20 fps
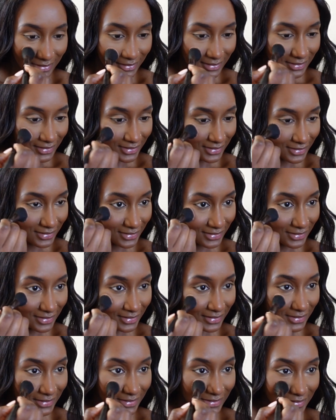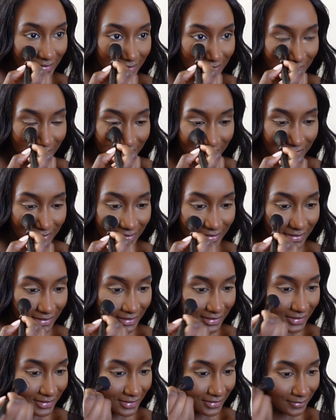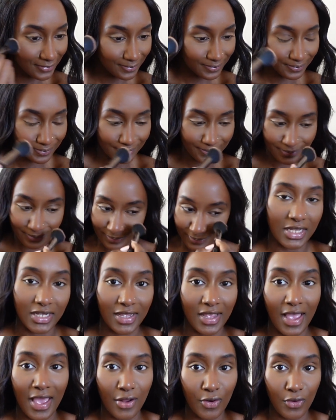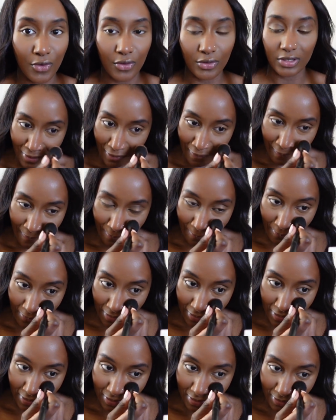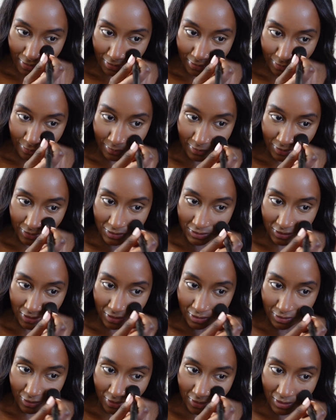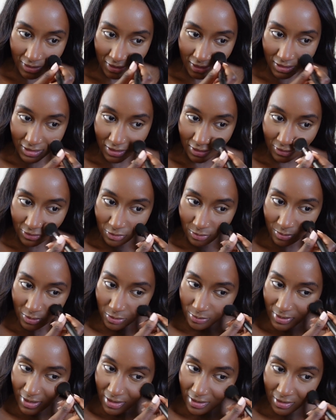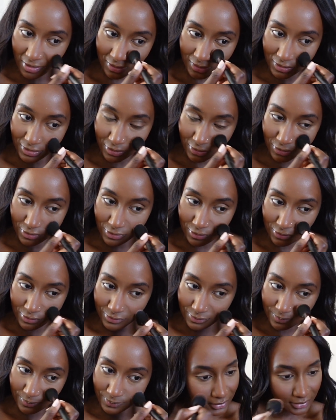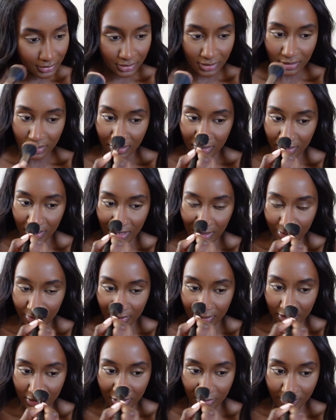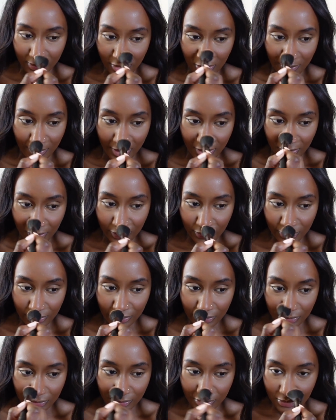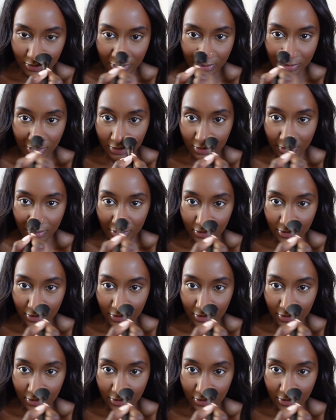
I love blush. I used to not like blush like at all, but I was younger and I didn't know no better, so I put a little bit on my nose.